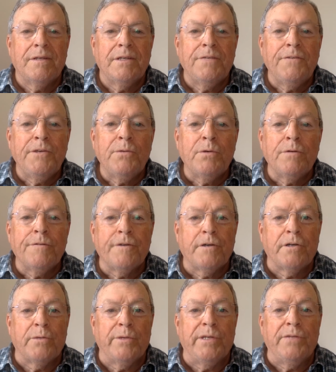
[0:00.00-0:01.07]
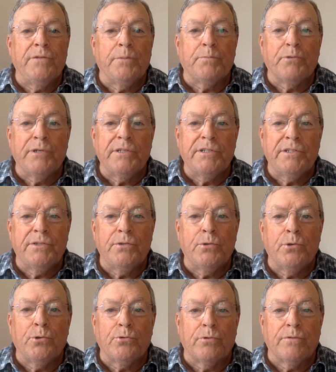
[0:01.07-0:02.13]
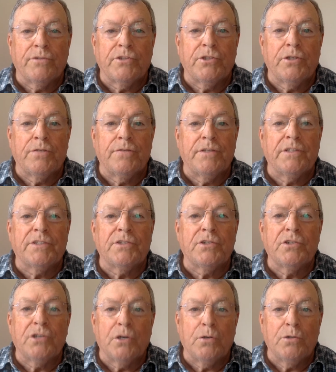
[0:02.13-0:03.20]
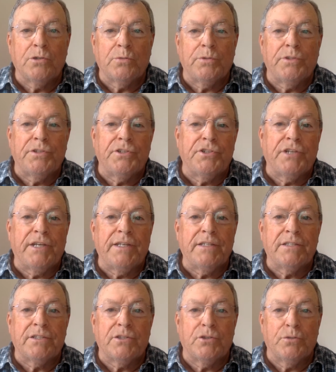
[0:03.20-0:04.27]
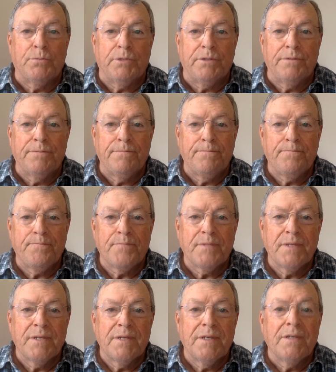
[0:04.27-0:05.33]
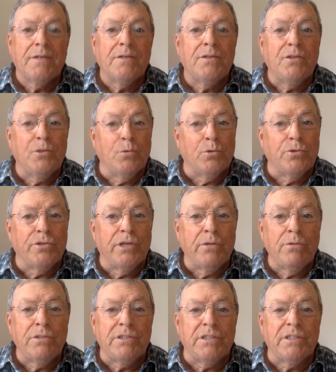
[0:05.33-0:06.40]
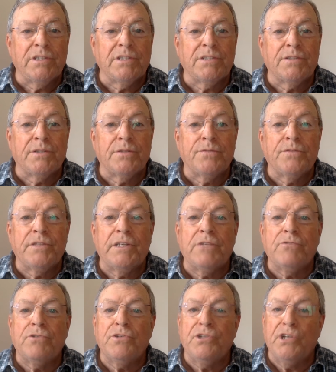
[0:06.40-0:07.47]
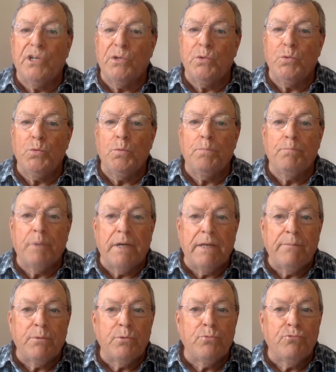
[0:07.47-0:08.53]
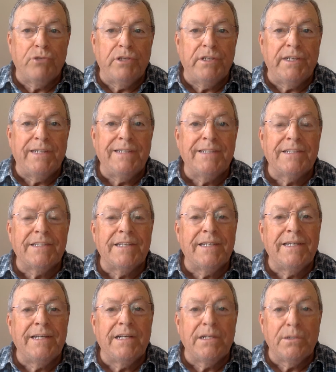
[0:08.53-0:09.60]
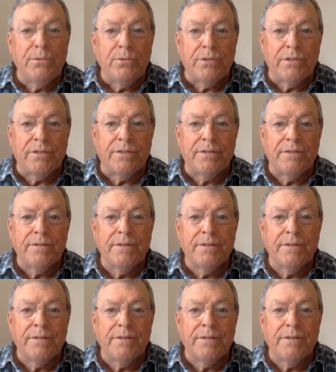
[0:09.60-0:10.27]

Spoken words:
If you are following the printed order of service that goes with today's sermon, you will notice that there are no Bible readings included.